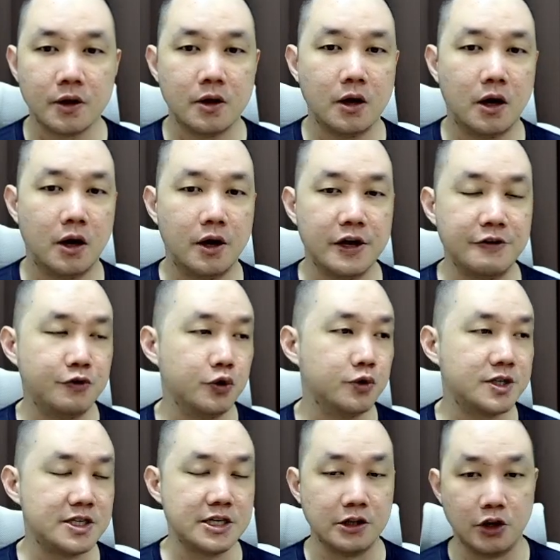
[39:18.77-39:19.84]
If you
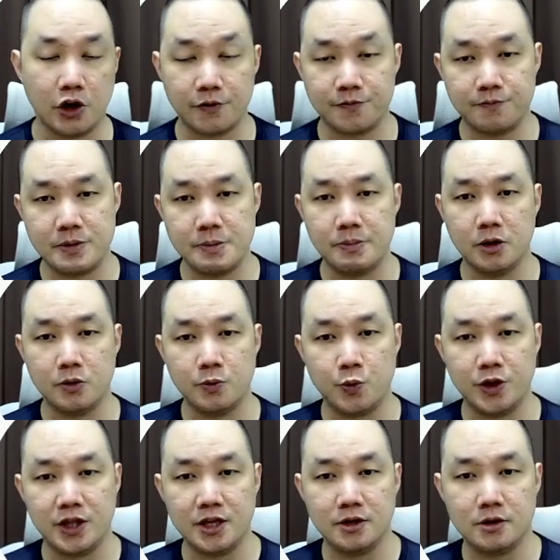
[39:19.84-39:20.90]
see a lot of people
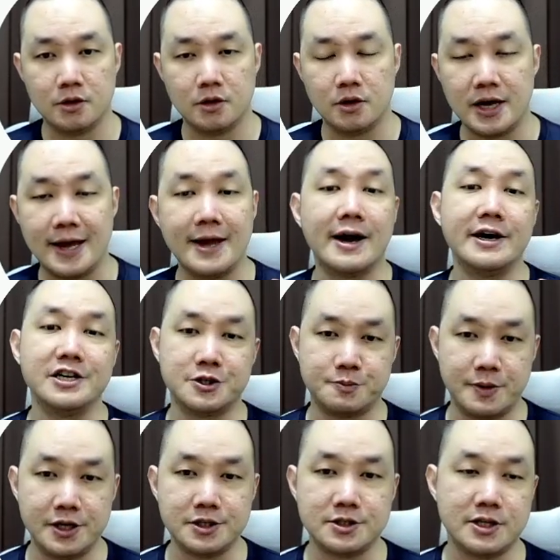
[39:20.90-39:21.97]
within the AI
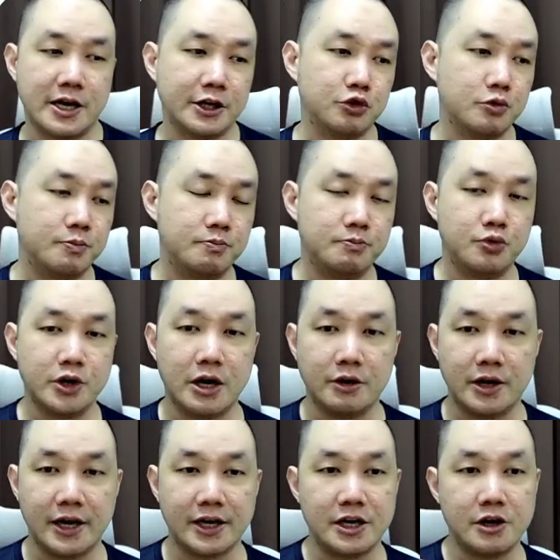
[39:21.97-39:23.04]
space, they like to put out
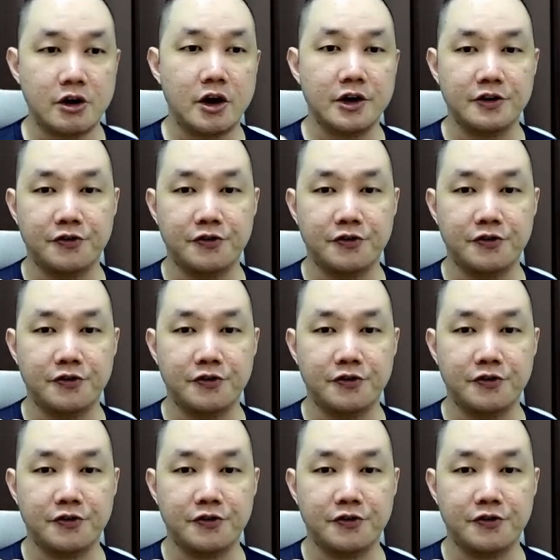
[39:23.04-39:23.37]
like, here are the